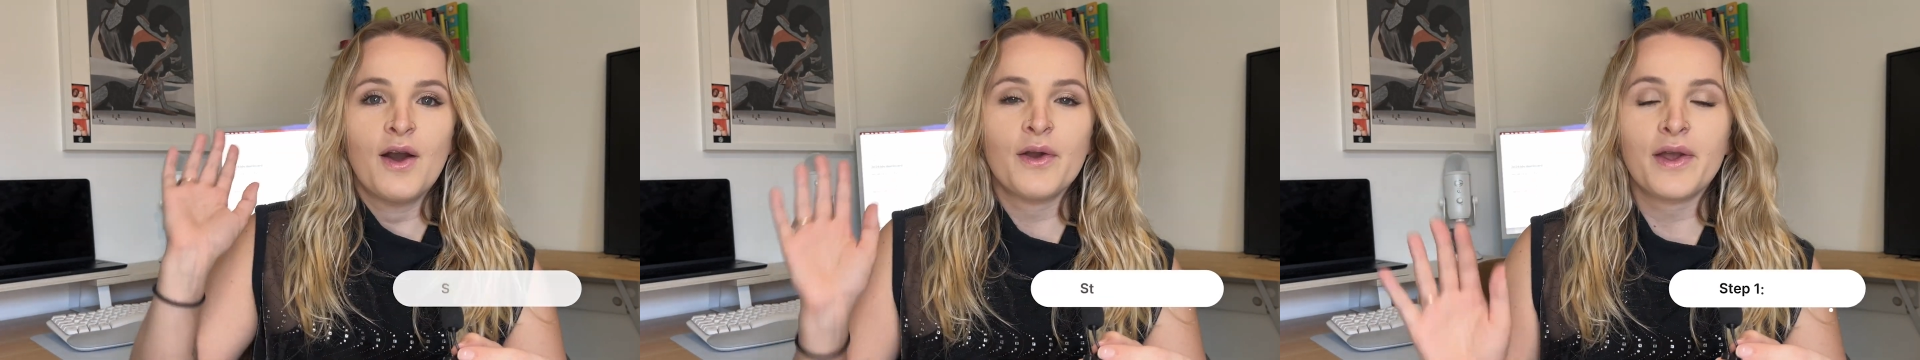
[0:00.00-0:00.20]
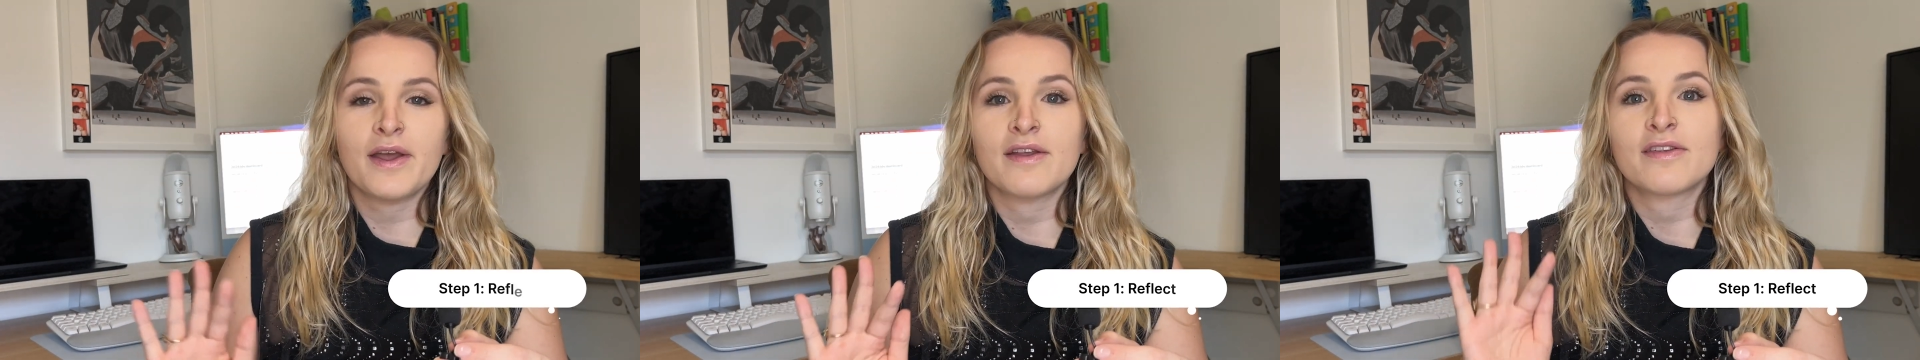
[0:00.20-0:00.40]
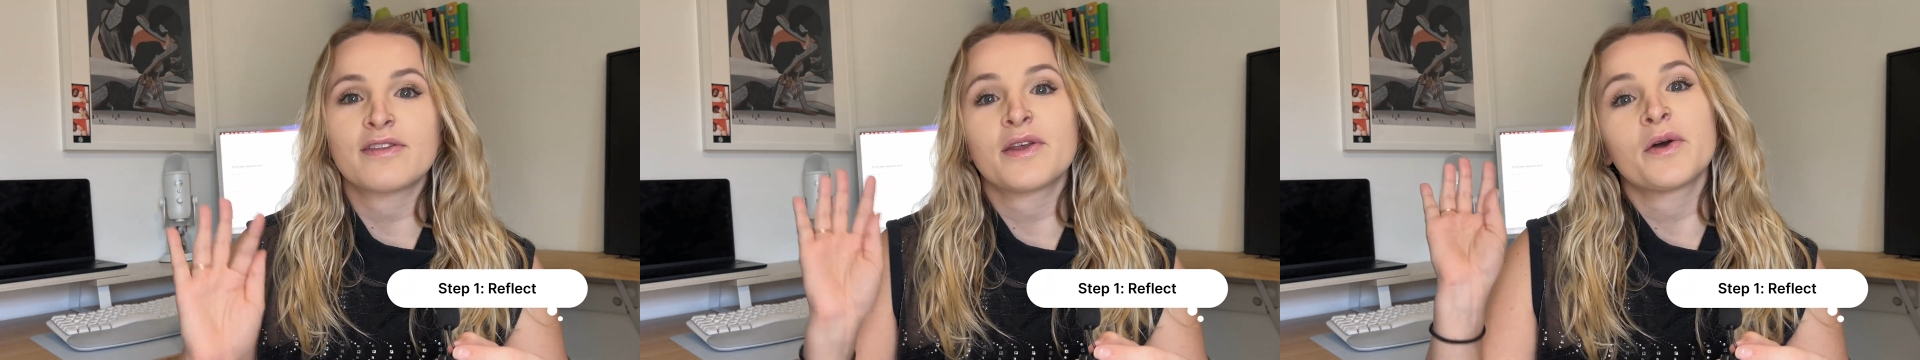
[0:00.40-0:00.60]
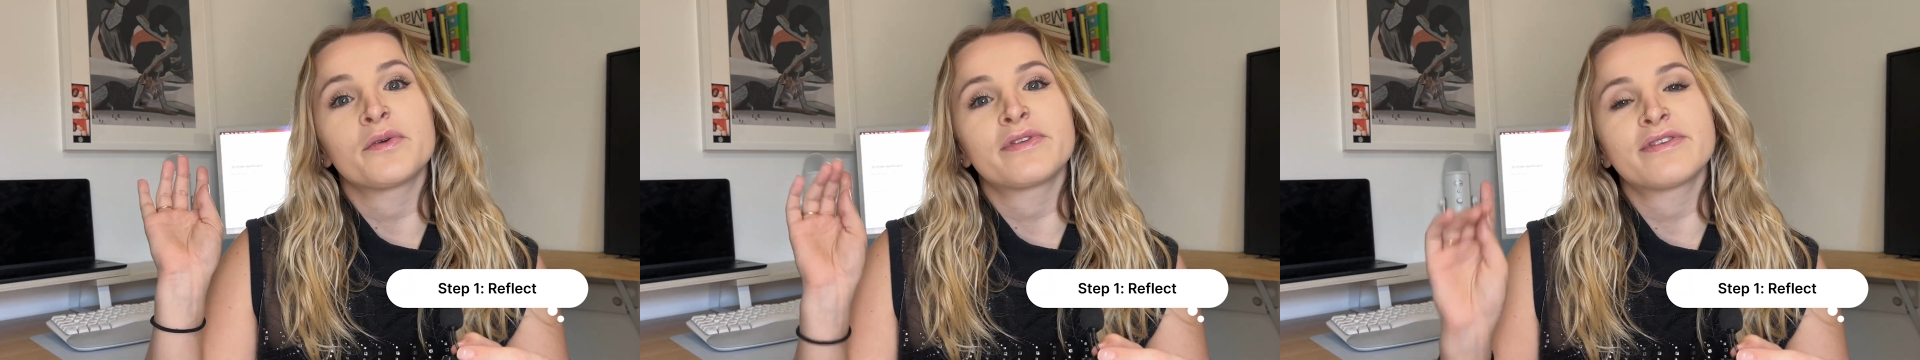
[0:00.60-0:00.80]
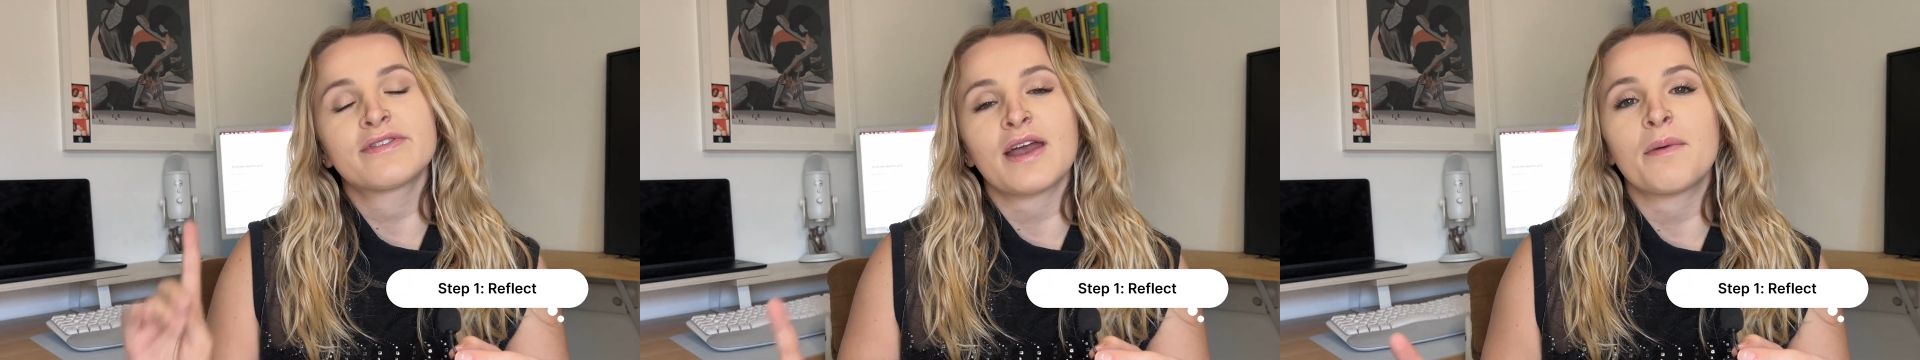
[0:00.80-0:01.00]
Okay, so
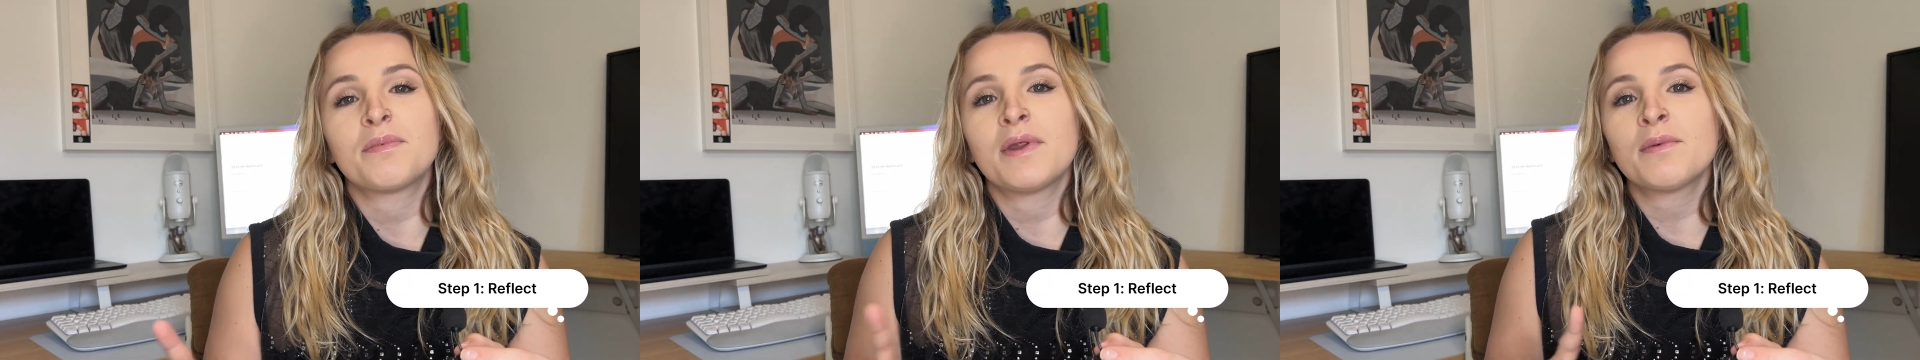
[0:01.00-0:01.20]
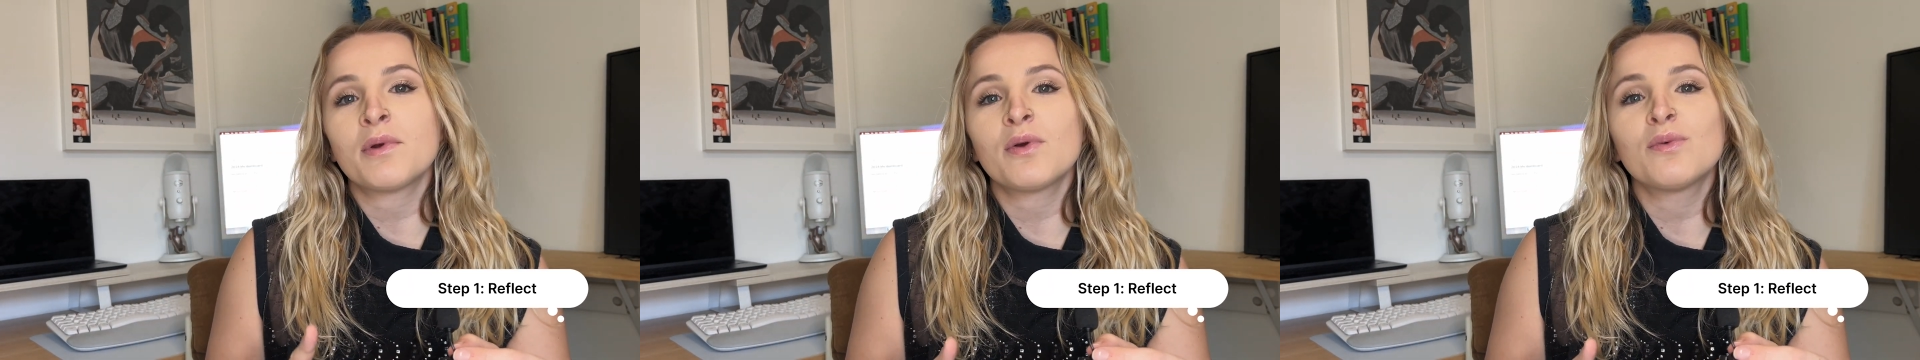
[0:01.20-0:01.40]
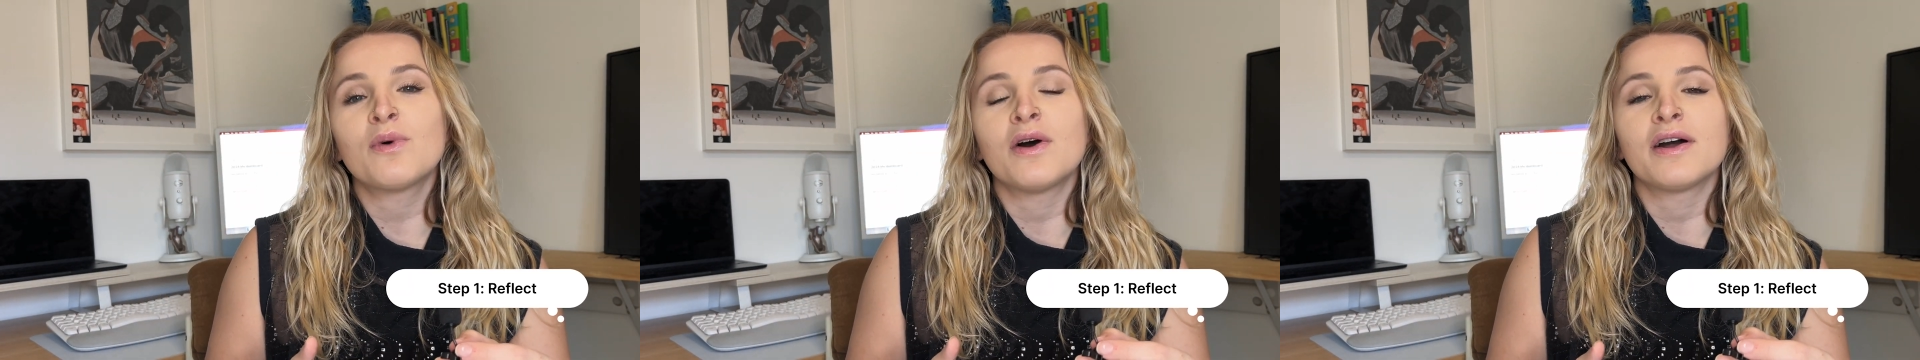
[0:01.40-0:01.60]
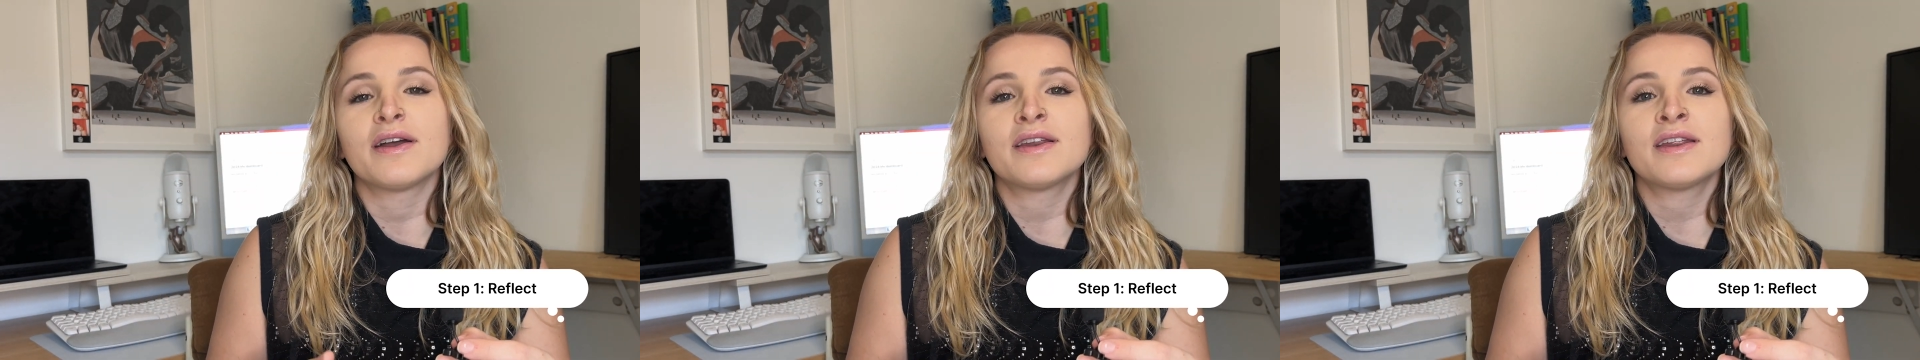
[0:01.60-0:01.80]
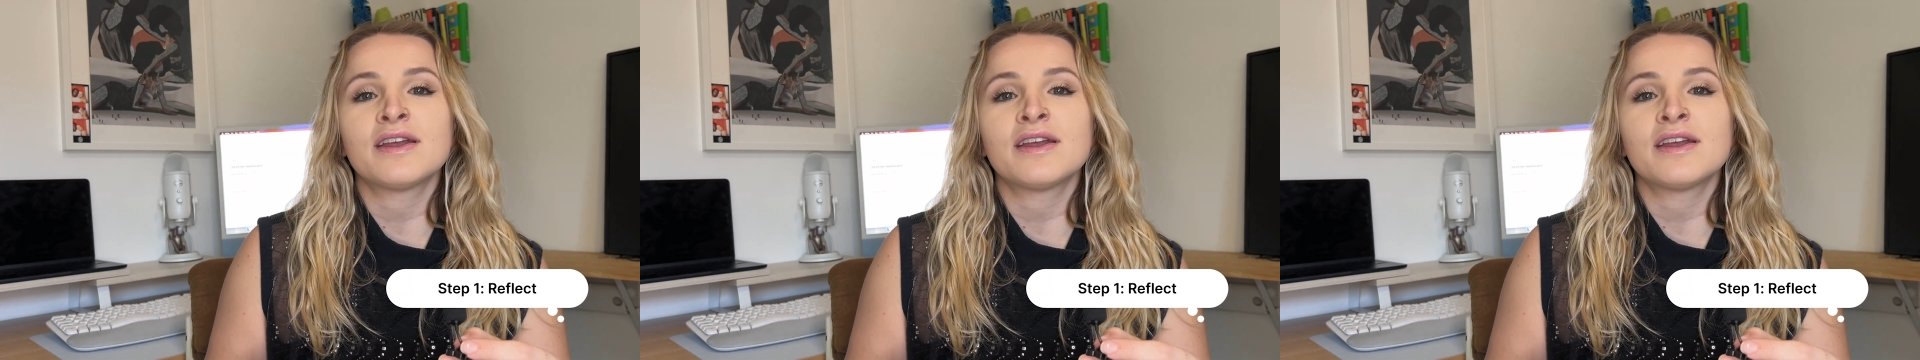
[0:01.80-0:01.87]
step number 1